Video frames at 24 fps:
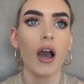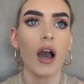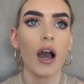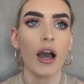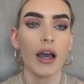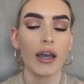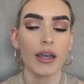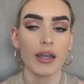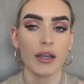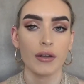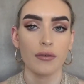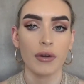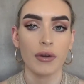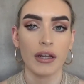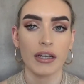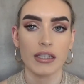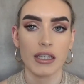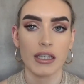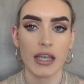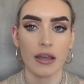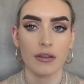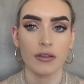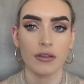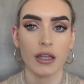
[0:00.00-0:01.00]
I had written
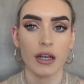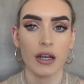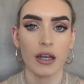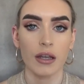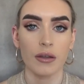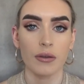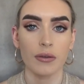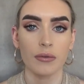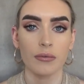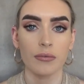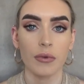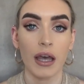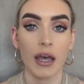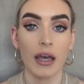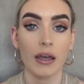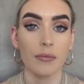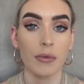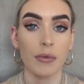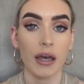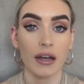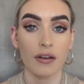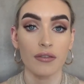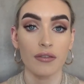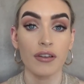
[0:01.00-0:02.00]
down that I
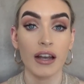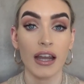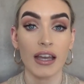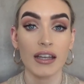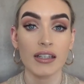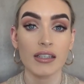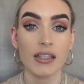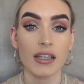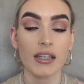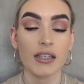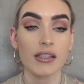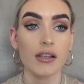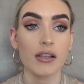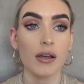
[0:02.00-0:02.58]
am anaphylactic,